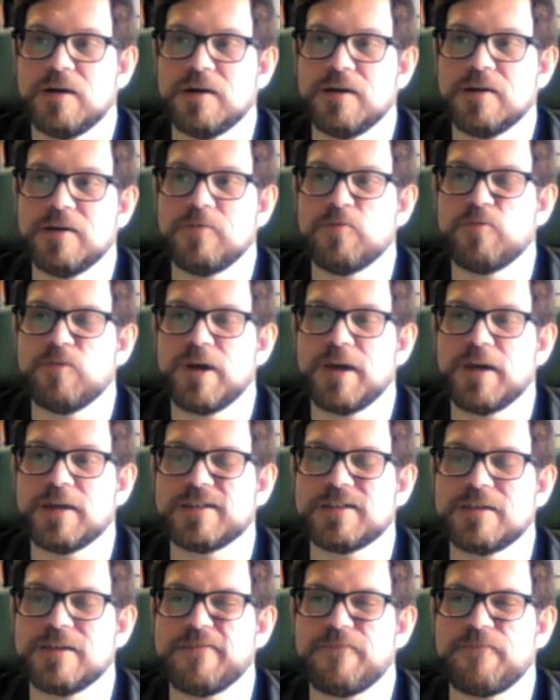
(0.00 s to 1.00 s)
in
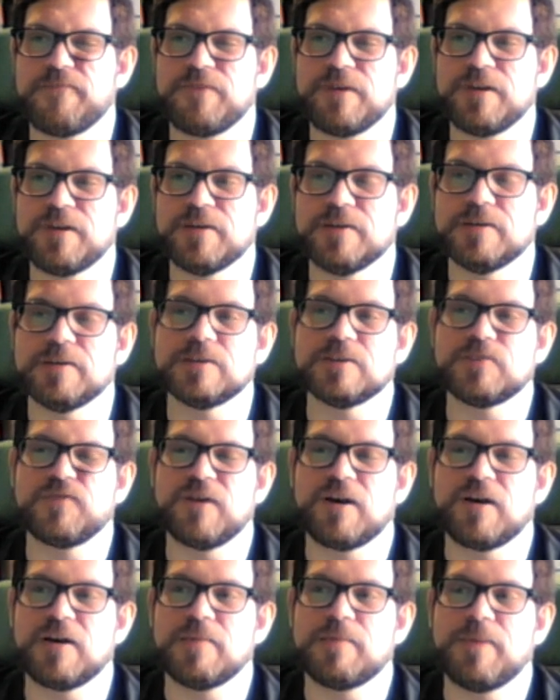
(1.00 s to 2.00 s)
ways that feels
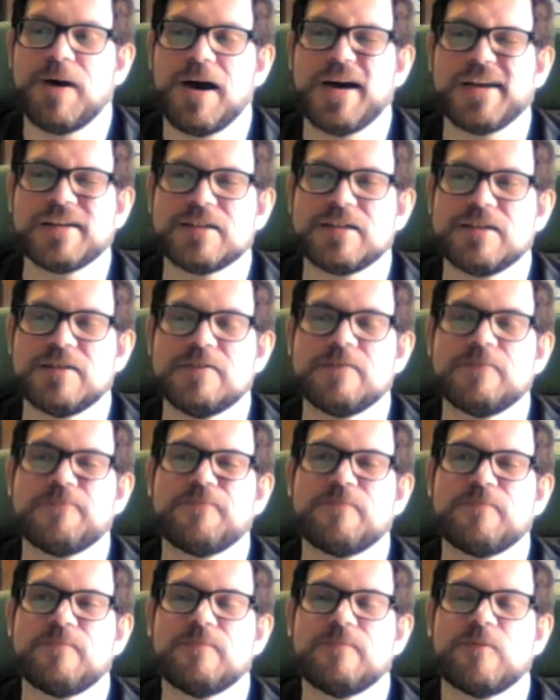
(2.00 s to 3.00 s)
very positive
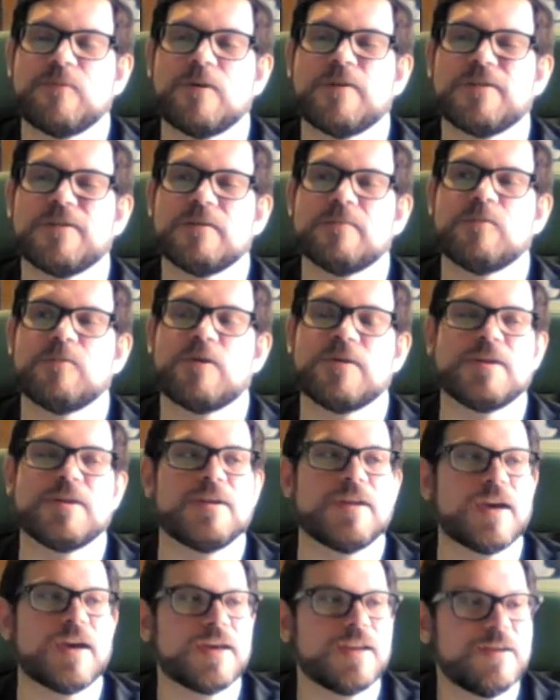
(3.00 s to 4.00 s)
more
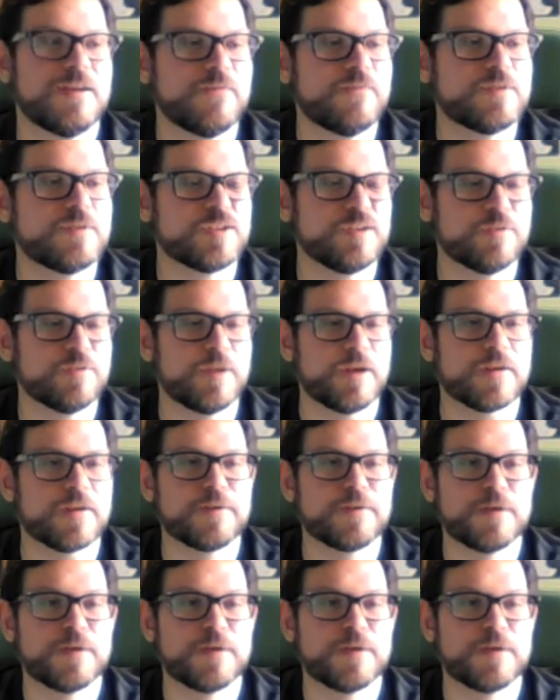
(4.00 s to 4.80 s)
than negative. So like,